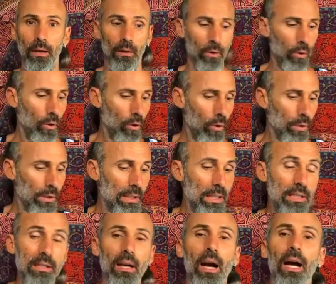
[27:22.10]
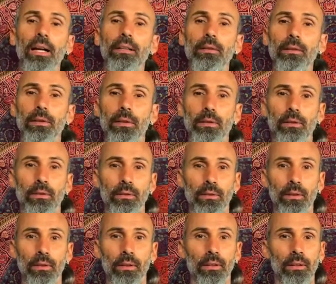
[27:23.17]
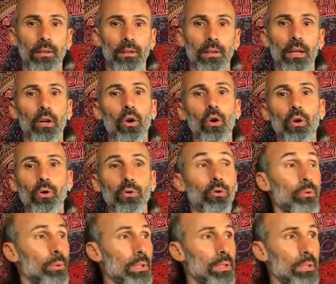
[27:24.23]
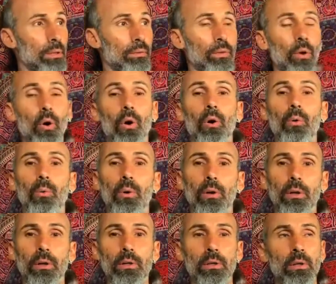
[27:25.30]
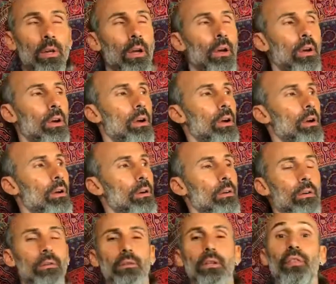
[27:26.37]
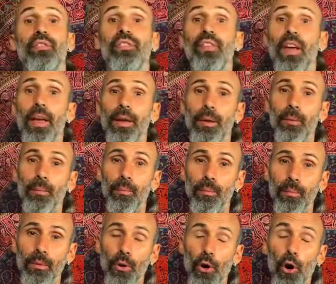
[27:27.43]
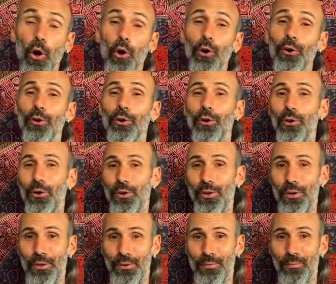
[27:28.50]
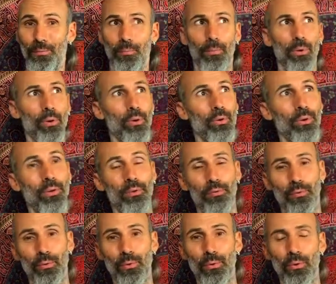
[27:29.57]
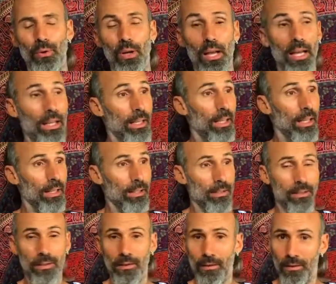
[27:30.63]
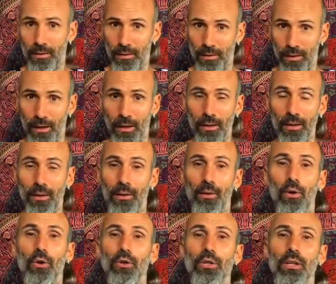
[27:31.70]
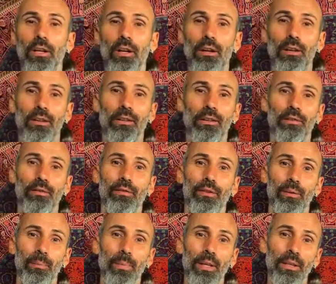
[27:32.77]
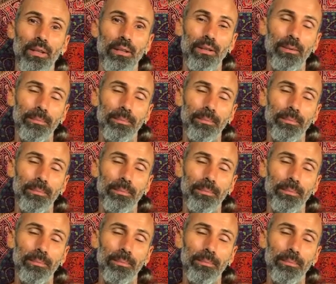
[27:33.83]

All these actors, they go to receive the awards, the fame, the honor, beautiful. I get an Oscar from it.